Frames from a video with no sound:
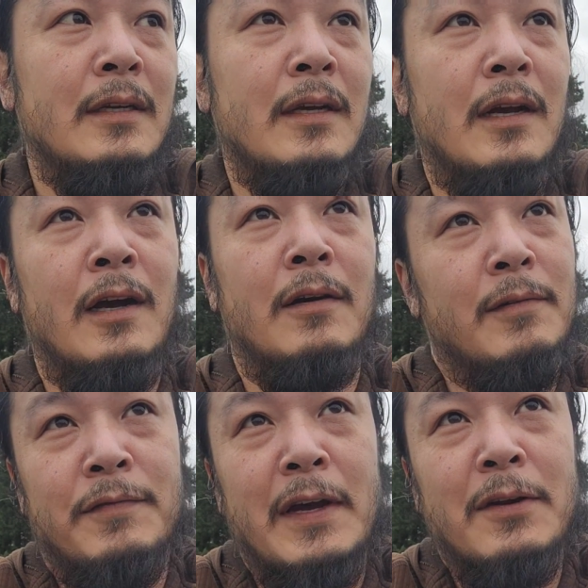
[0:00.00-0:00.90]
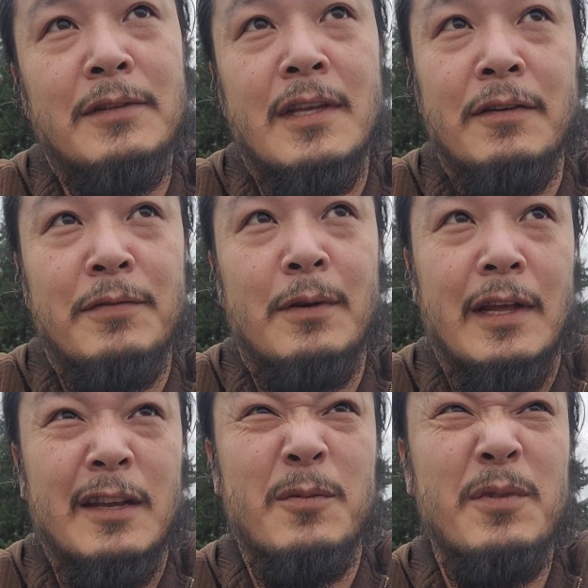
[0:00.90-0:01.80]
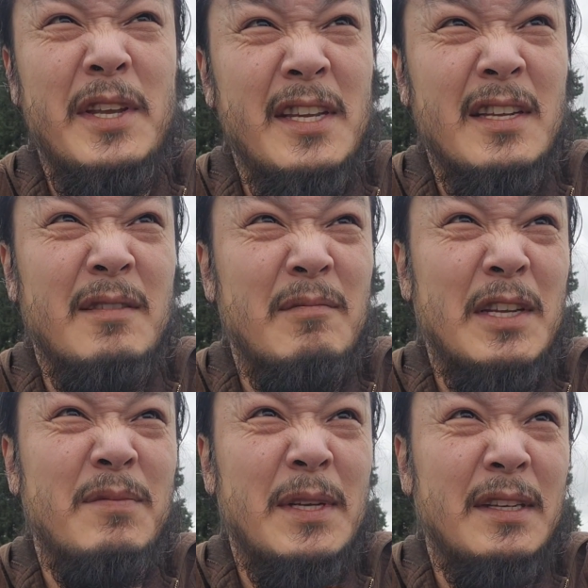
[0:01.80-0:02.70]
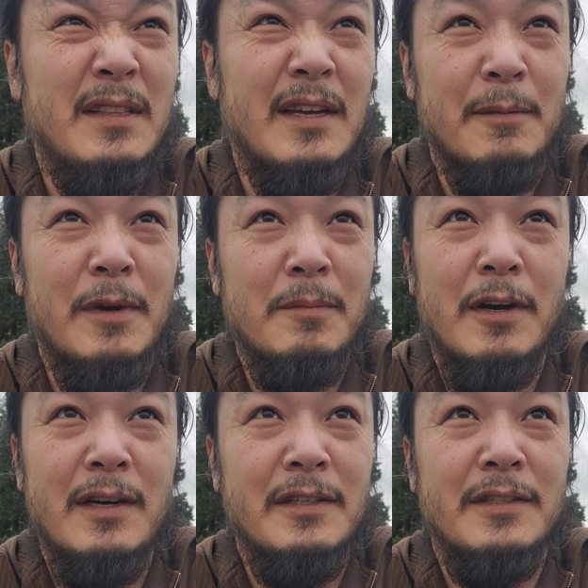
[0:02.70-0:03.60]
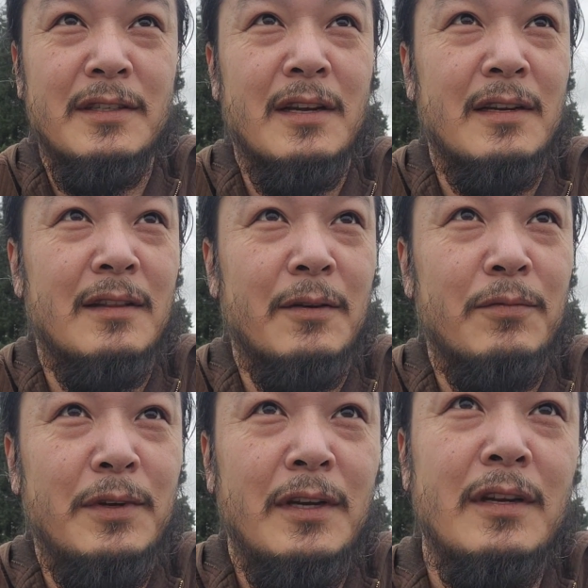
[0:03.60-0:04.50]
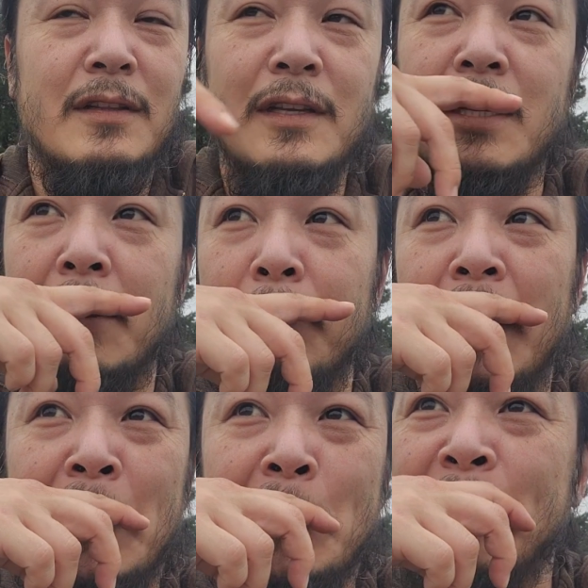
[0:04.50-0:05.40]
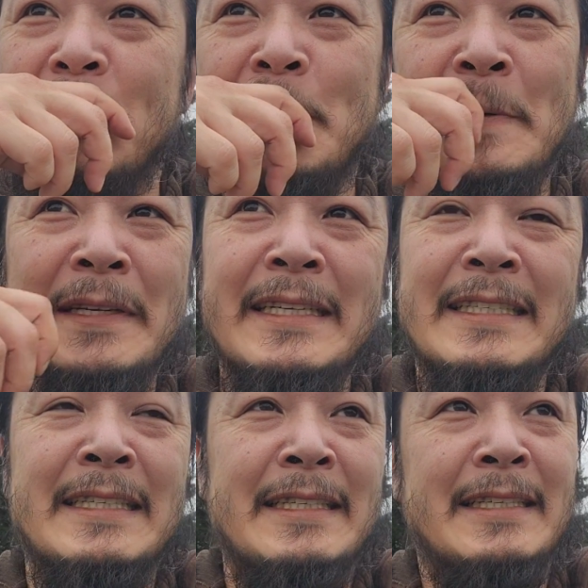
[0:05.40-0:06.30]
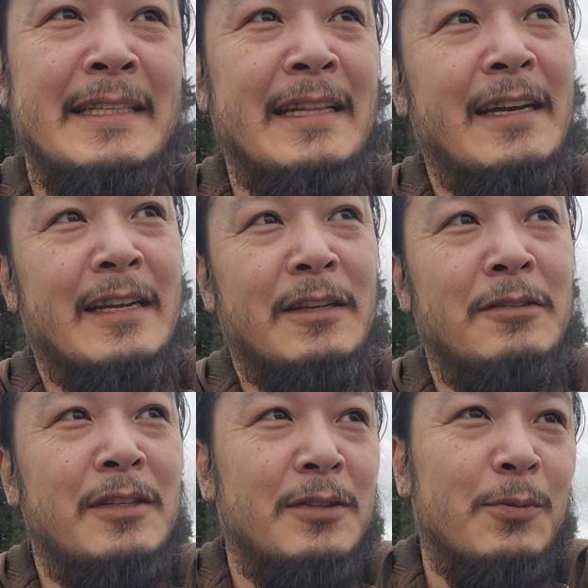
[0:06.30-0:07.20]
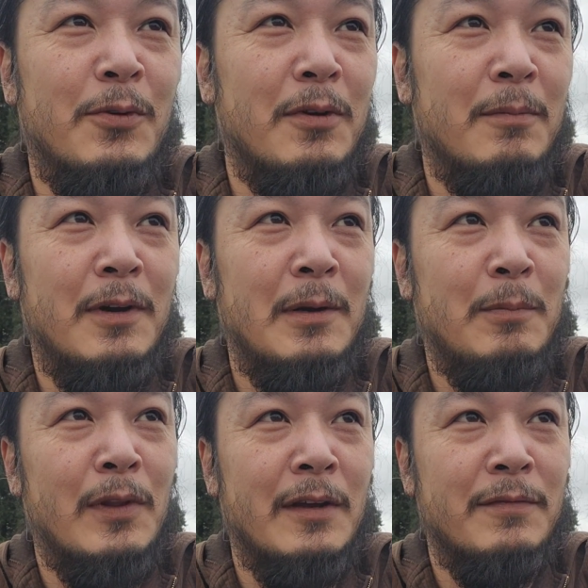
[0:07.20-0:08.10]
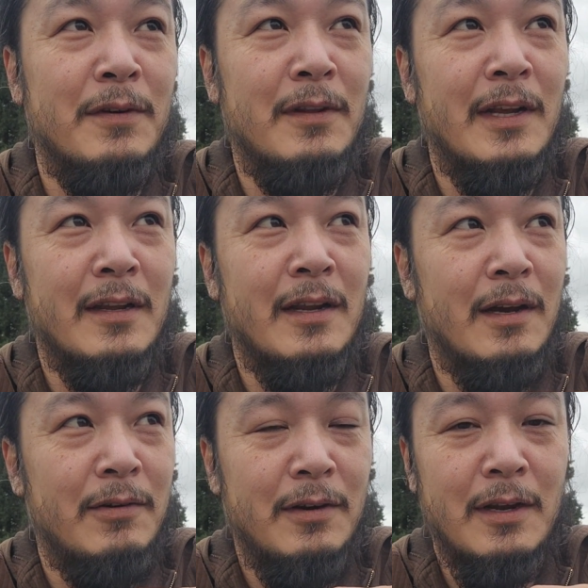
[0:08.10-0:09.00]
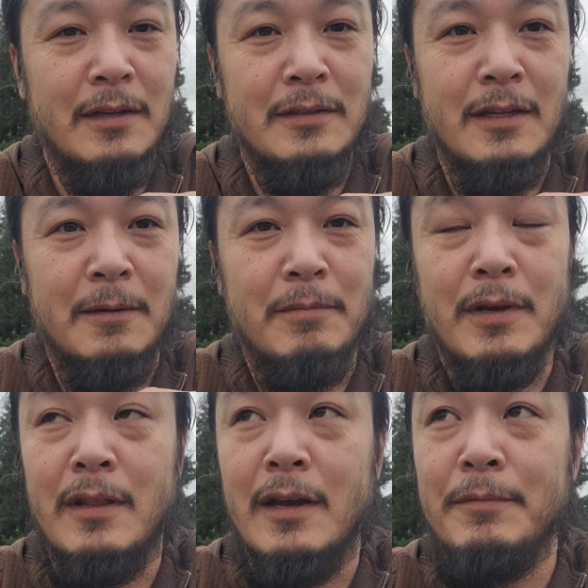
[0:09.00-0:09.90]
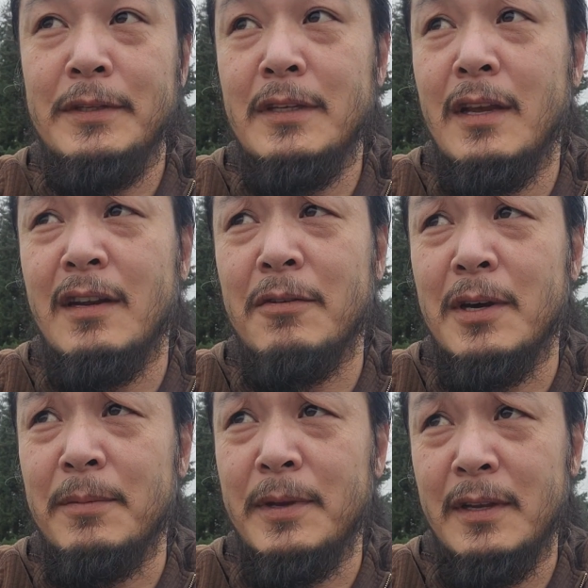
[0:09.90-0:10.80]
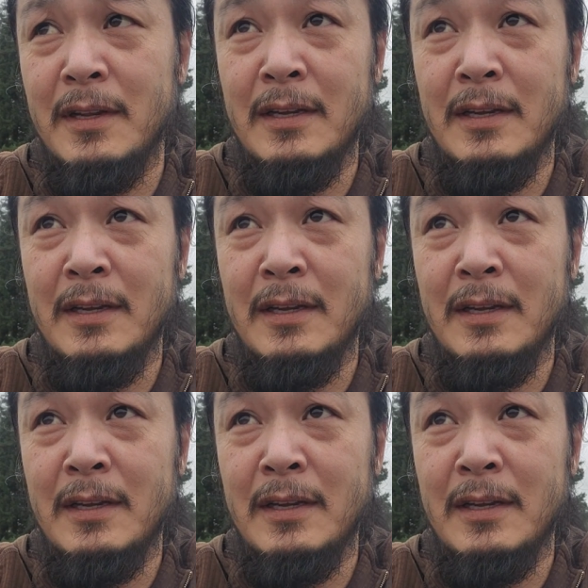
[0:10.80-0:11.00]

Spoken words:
If I don't skate for like a week, maybe like my body just kind of like really get back into like you need to warm up like for like an hour kind of stuff. But like, I've been skating quite a bit.